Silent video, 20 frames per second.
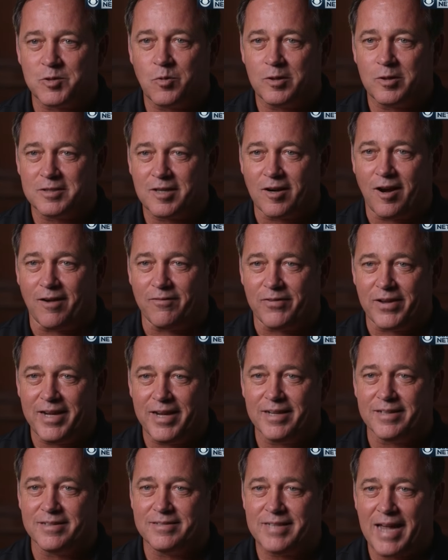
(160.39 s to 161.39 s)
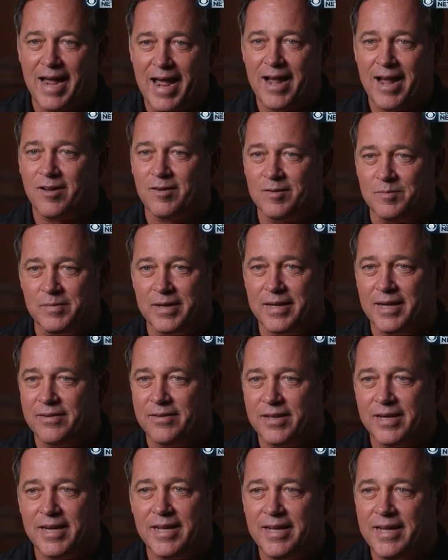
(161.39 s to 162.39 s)
Schwarzkopf. He had tackled me,
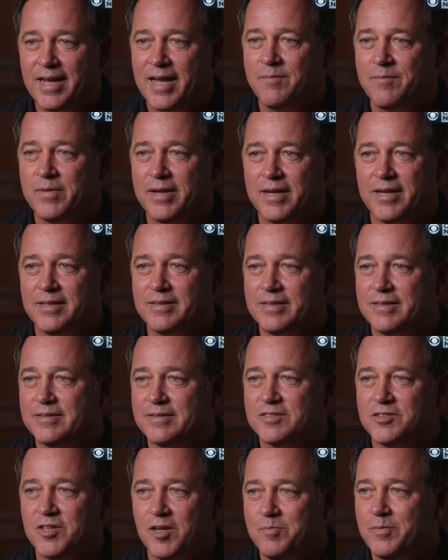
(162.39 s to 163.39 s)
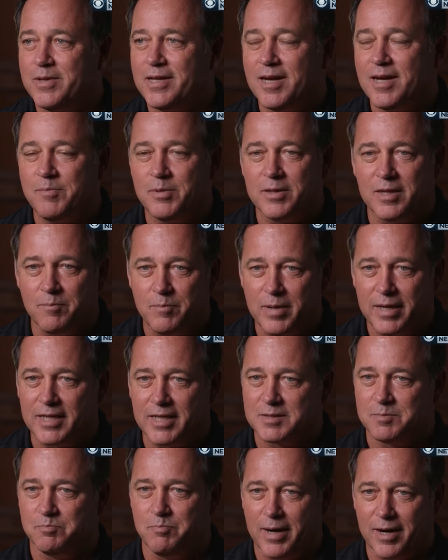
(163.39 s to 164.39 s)
and then he had me, stood me up in the
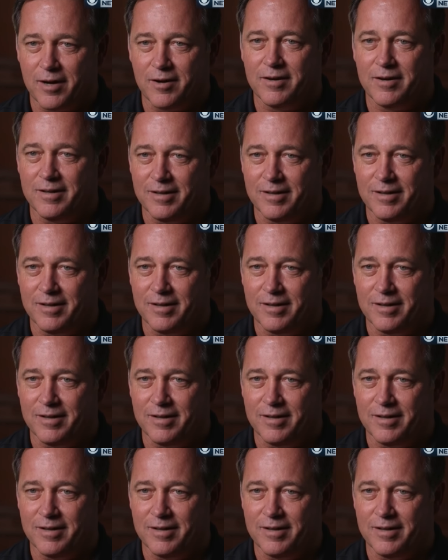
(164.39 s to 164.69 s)
biggest bear